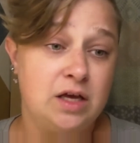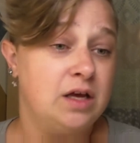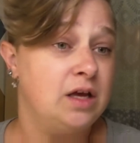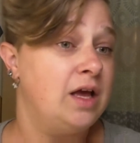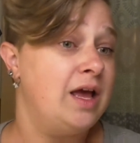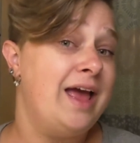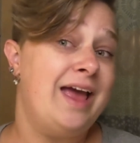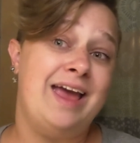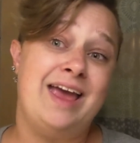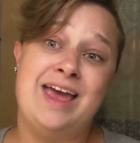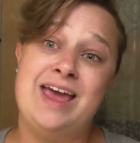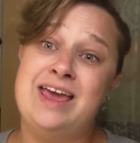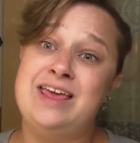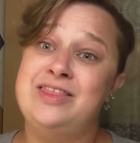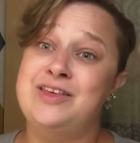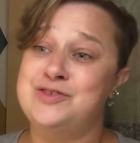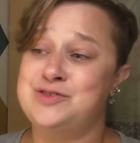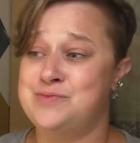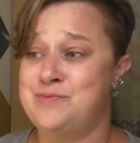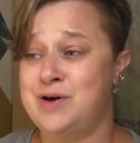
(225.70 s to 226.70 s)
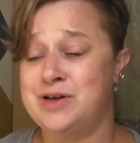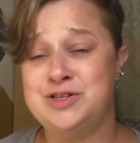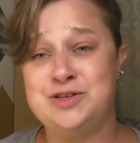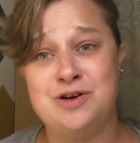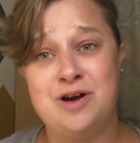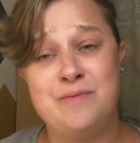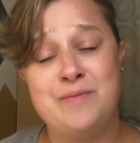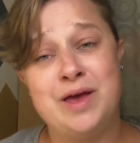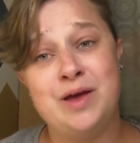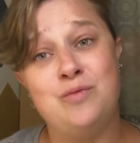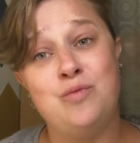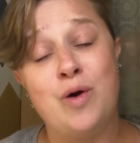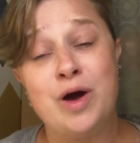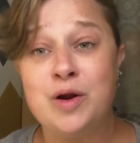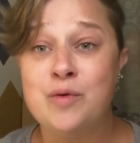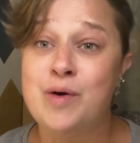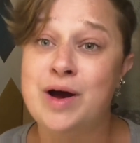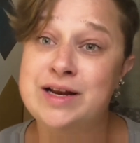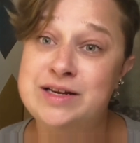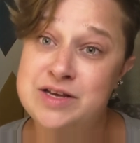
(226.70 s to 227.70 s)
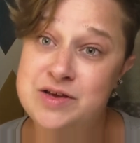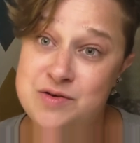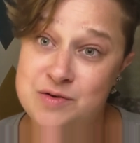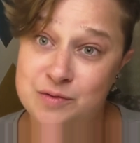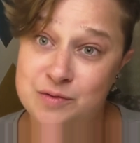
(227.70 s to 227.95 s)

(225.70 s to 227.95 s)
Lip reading: "Hey, there's a monster in bed. What do I do?"